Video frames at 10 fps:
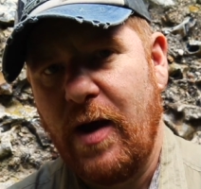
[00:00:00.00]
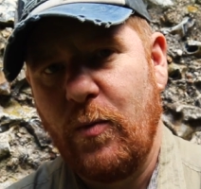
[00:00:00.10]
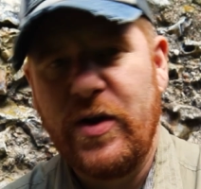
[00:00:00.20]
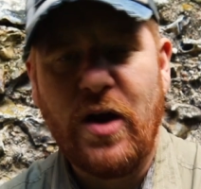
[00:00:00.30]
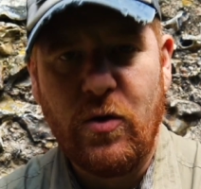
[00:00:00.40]

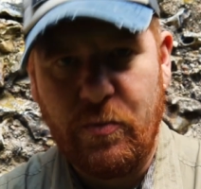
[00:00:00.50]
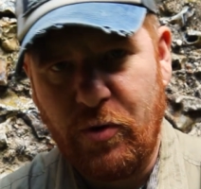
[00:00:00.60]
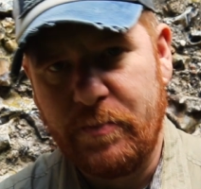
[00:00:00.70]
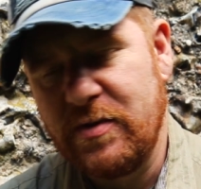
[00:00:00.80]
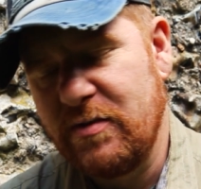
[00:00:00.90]
and we know the
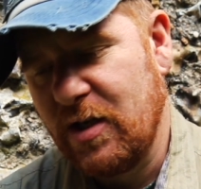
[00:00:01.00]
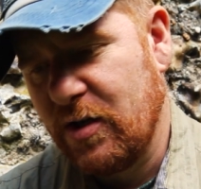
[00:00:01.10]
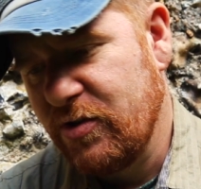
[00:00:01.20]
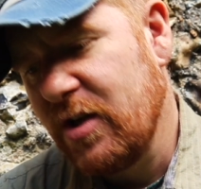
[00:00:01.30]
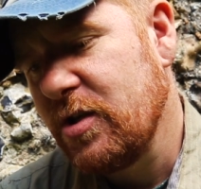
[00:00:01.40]
problems that
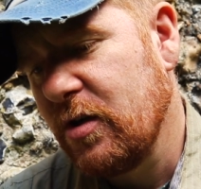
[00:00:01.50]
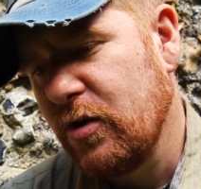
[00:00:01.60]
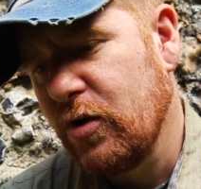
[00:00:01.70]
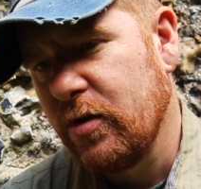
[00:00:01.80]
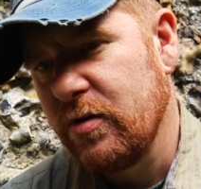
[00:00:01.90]
dehydration
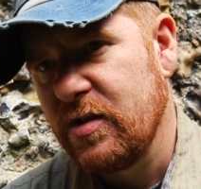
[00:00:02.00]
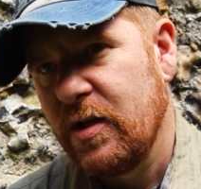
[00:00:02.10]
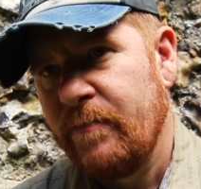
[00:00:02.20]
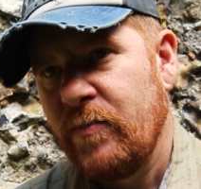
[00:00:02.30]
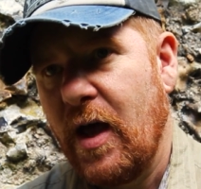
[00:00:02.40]
can cause,
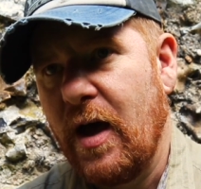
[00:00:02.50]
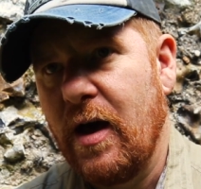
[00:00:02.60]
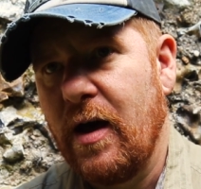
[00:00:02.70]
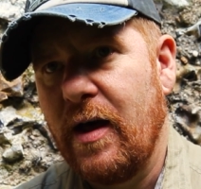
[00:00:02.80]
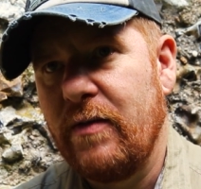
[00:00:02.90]

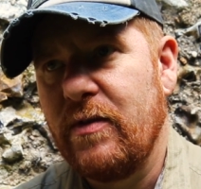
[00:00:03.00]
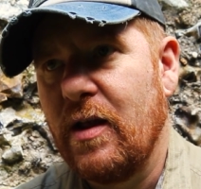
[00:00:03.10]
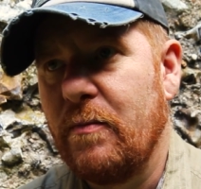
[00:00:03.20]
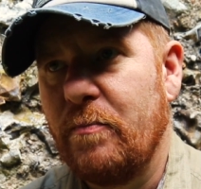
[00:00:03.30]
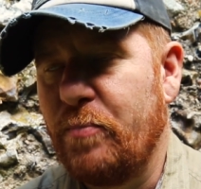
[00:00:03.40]
and
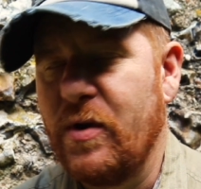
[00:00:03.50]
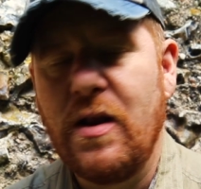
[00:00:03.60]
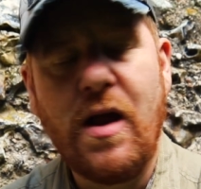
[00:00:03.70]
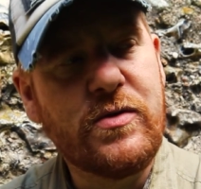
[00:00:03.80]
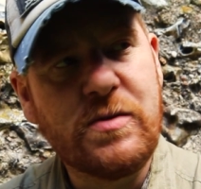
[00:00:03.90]

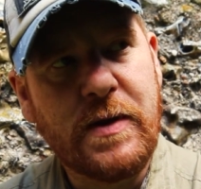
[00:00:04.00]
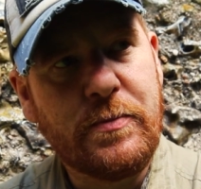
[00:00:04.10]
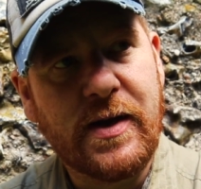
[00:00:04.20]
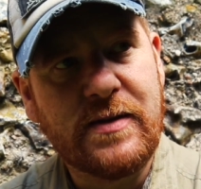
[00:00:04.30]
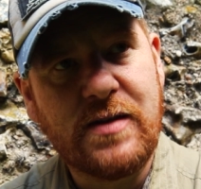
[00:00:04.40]
loads of
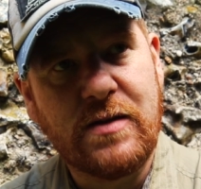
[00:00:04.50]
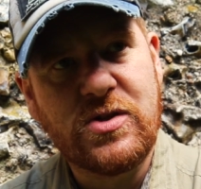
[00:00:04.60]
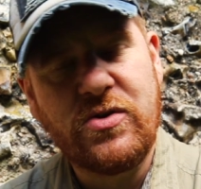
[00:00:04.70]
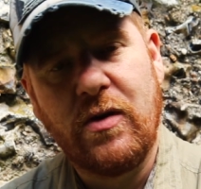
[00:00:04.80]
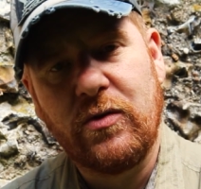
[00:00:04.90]
people get
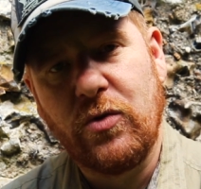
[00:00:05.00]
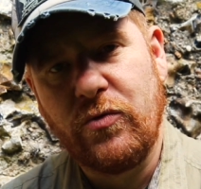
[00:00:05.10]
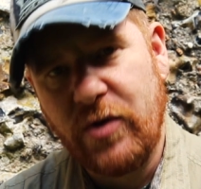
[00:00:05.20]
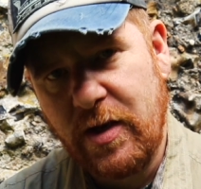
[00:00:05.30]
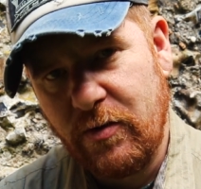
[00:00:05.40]
sunstroked or
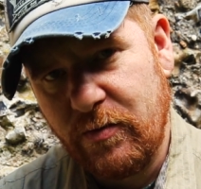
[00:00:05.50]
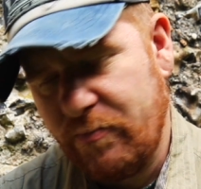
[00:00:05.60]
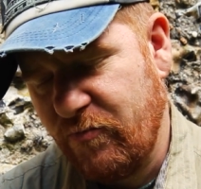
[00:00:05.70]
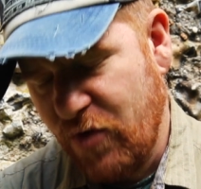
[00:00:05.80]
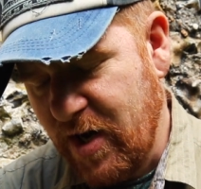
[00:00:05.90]

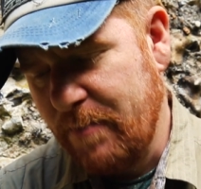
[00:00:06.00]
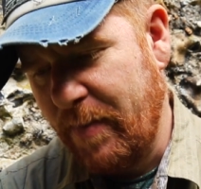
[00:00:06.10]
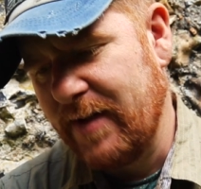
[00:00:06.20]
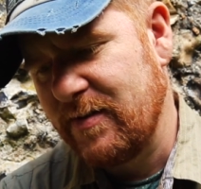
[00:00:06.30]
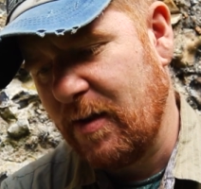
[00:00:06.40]
really
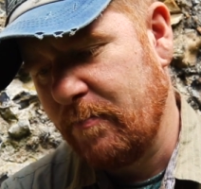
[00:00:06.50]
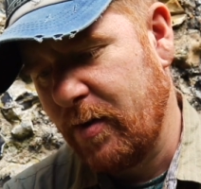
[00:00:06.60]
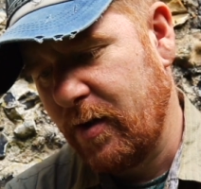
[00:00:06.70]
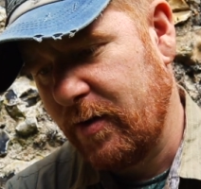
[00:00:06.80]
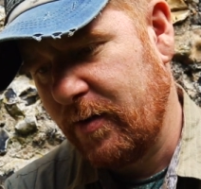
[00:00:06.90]
bad
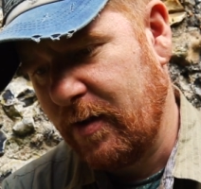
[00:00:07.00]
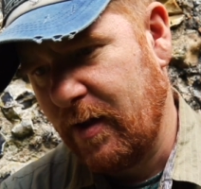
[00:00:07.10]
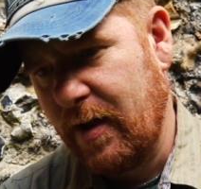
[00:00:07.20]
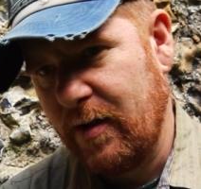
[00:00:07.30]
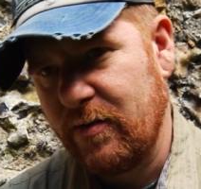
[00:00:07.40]
sunburn,
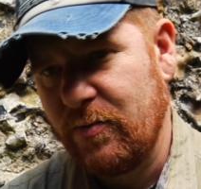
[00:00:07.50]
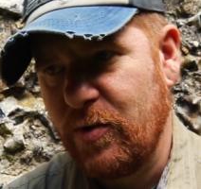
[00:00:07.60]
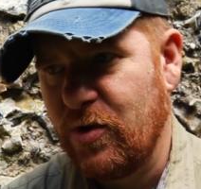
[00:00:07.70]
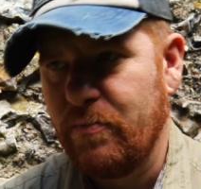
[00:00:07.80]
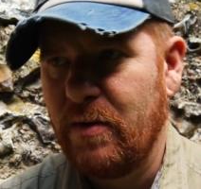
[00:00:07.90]
and
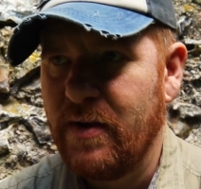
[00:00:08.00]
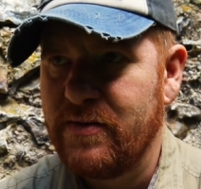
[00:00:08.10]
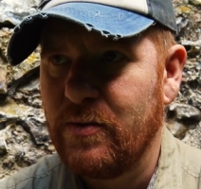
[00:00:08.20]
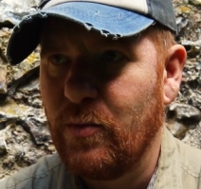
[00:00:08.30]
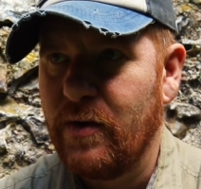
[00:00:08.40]
we shouldn't be
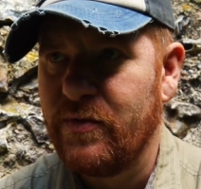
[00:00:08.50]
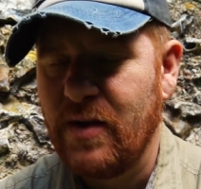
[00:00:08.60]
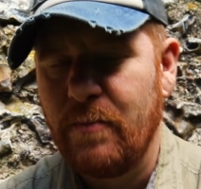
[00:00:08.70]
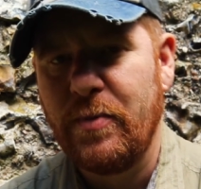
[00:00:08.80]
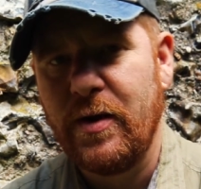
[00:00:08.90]
messing with
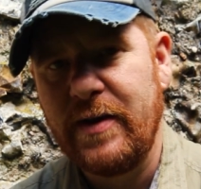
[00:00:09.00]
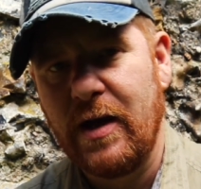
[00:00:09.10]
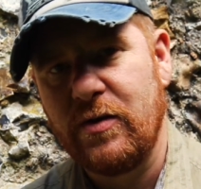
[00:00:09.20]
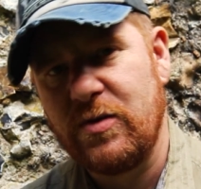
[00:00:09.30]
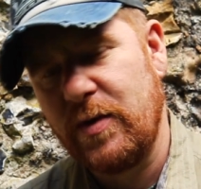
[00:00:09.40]
sunburn
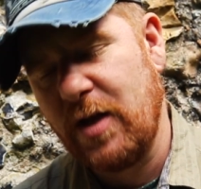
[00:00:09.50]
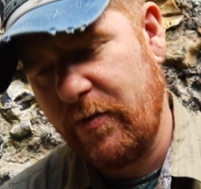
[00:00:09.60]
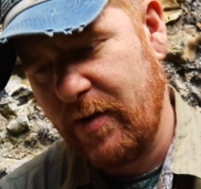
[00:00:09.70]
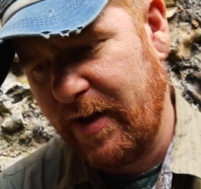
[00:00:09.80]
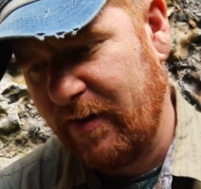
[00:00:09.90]
now because we
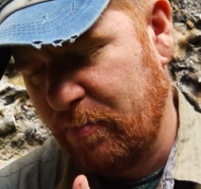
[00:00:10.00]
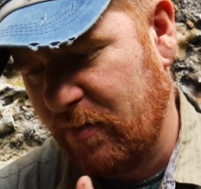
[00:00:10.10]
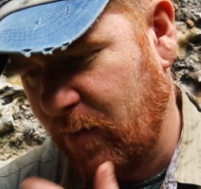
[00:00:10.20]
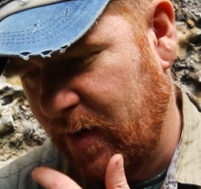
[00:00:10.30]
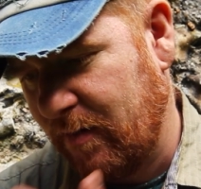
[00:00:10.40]
know the links
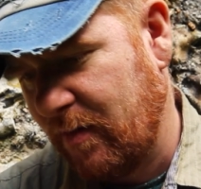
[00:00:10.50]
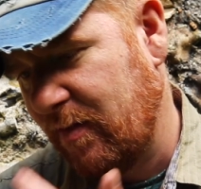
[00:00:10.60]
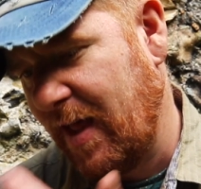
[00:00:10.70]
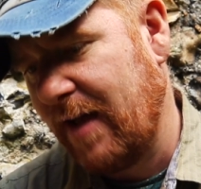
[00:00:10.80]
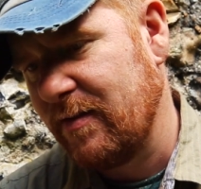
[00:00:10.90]
between
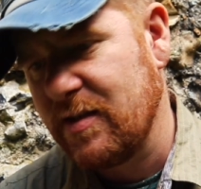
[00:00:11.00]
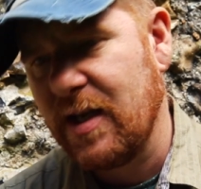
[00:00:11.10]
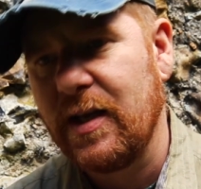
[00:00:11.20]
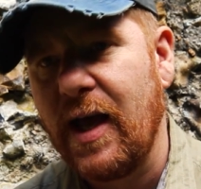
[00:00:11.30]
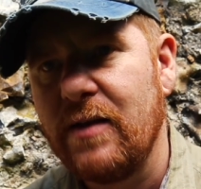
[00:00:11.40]
that and
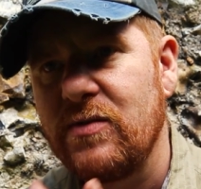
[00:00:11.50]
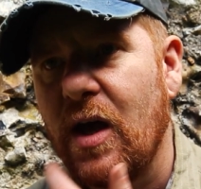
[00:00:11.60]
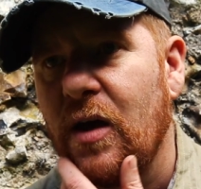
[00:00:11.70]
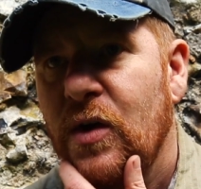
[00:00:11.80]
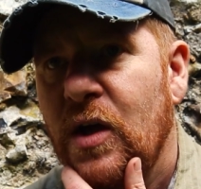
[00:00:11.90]
skin cancer.